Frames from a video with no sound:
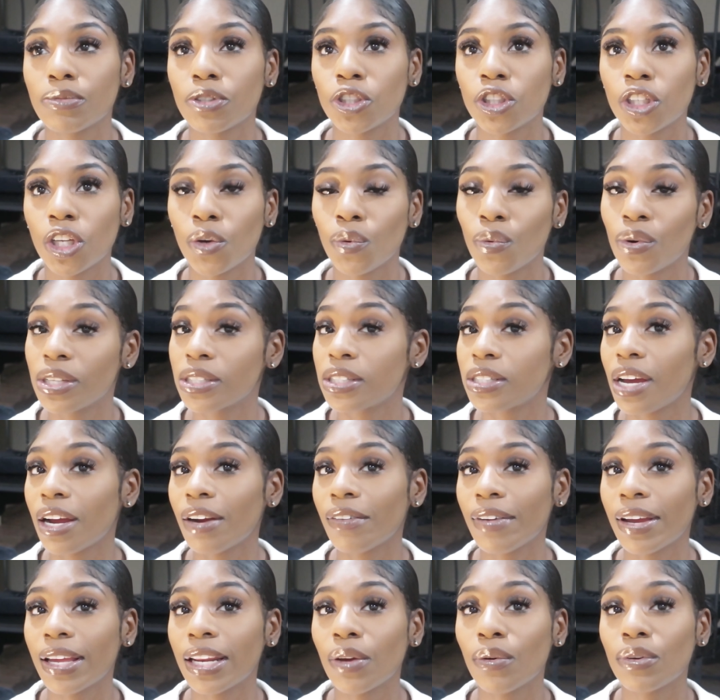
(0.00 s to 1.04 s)
machine once
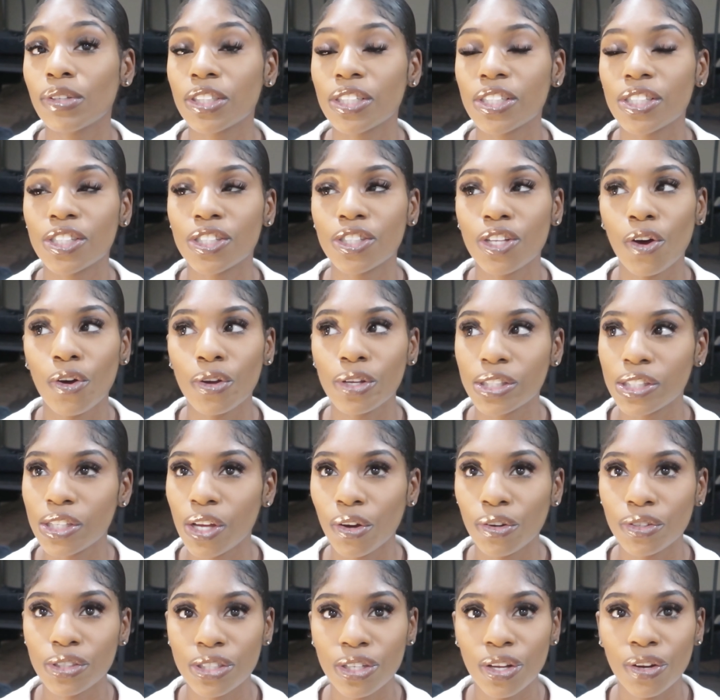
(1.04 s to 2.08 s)
already, which is so
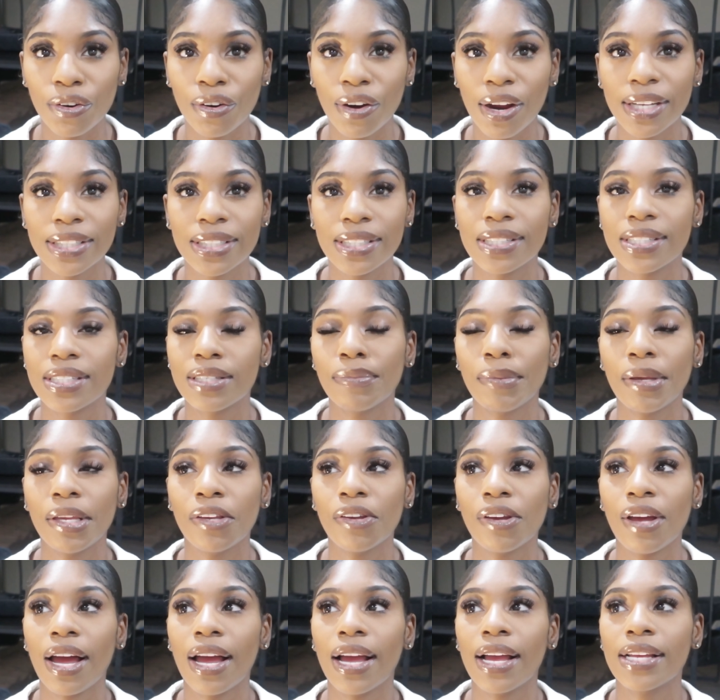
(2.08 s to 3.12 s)
crazy to me,
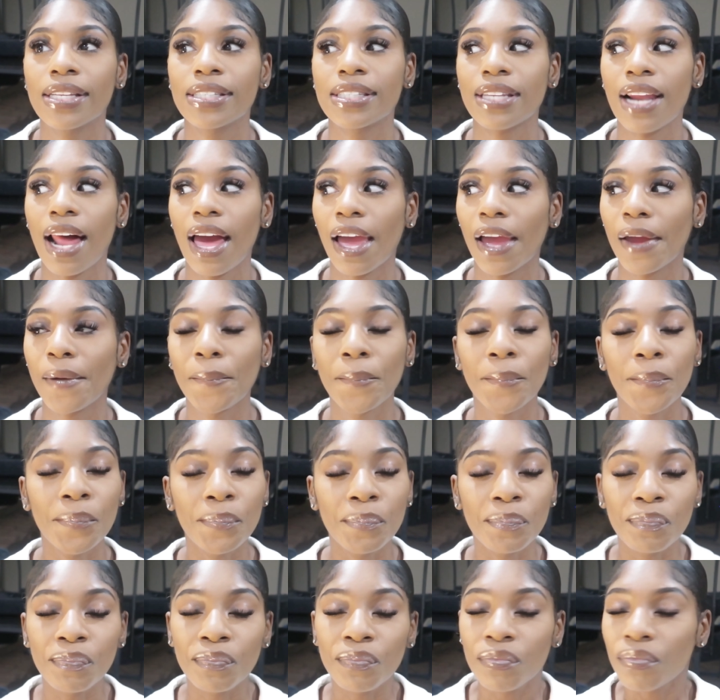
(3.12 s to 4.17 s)
you guys. Like,
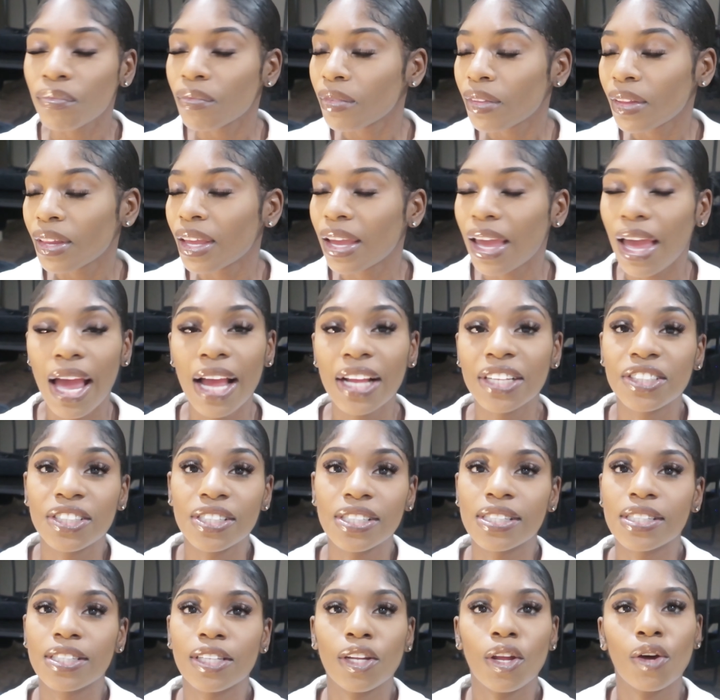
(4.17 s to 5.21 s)
and
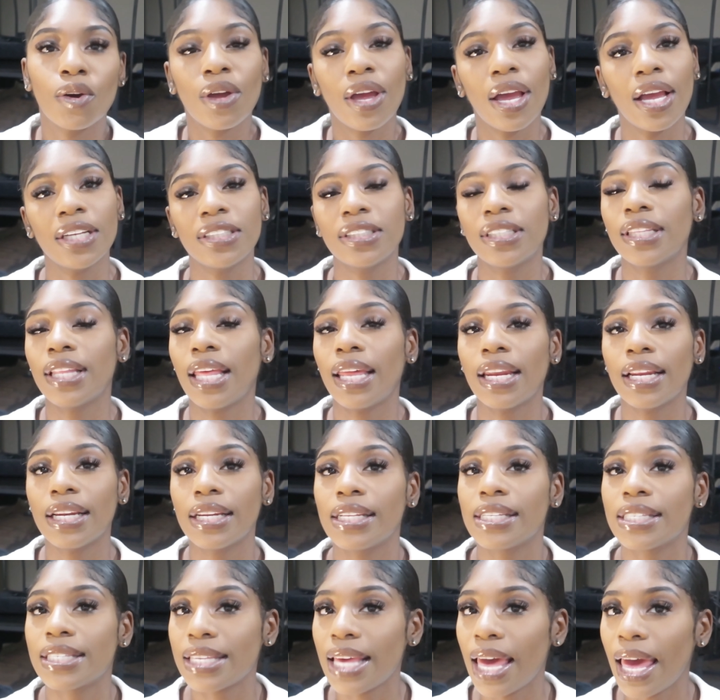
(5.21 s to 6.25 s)
just the location that it
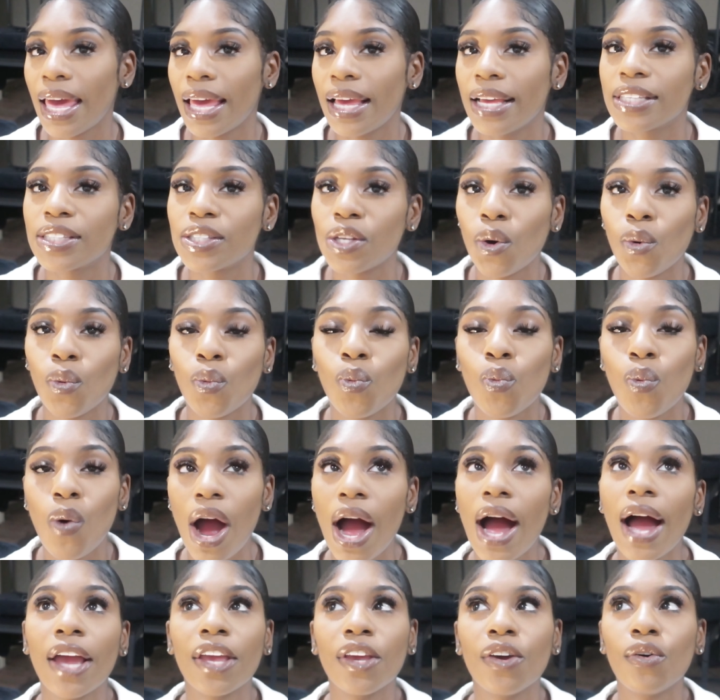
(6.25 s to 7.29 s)
is at, it's
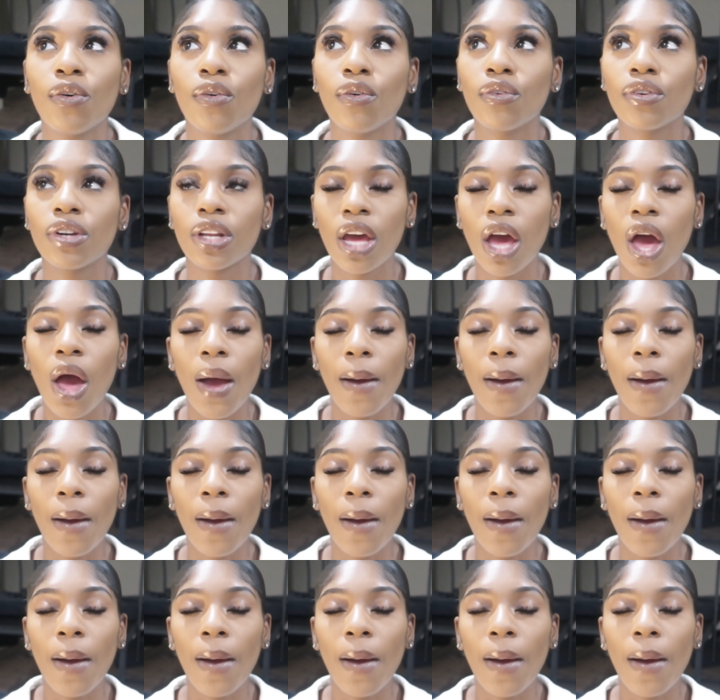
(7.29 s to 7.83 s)
wild.